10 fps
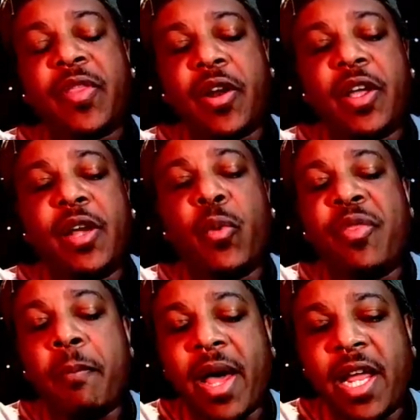They're good
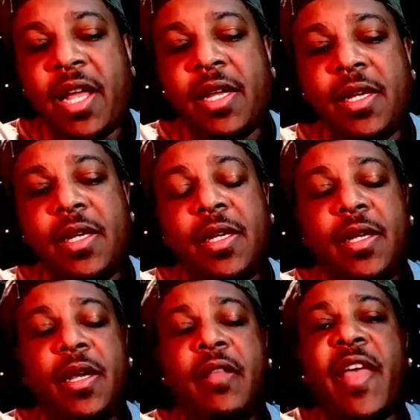with money.
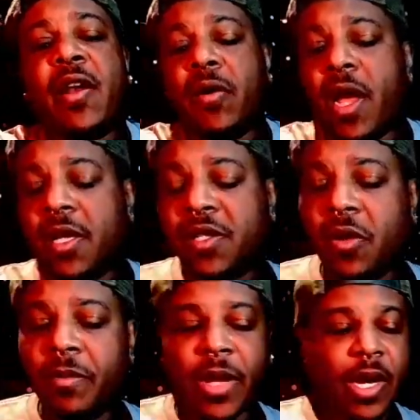They don't
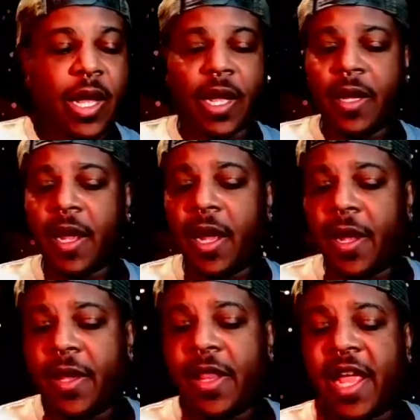hustle, but uh,
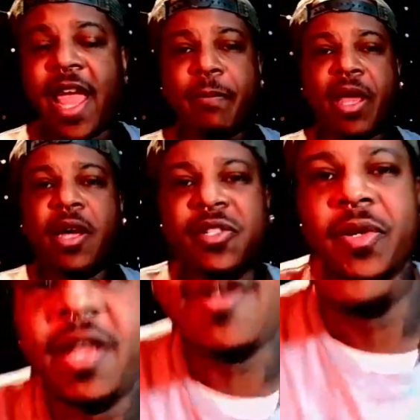uh, they can't be
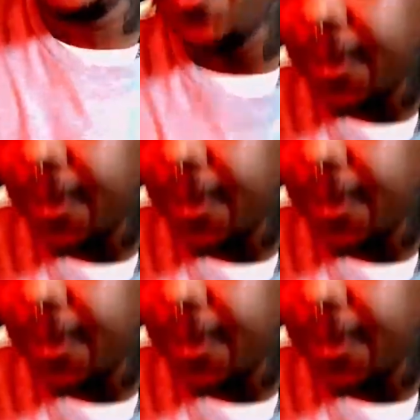hustled either.